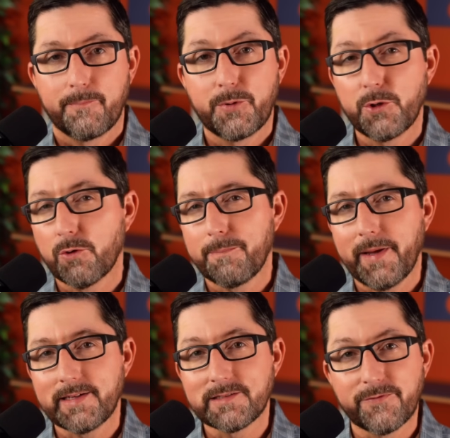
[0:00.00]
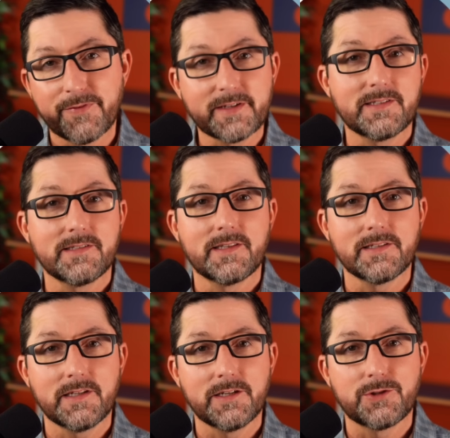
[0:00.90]
PurePaste fixes
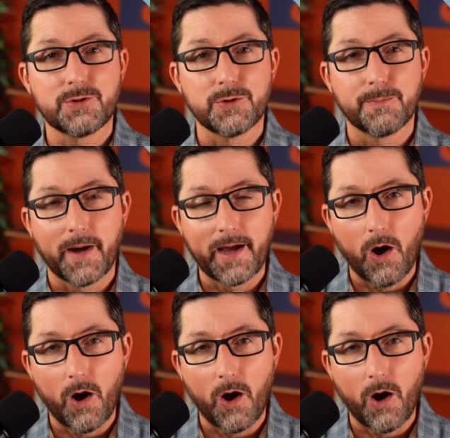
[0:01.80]
this issue by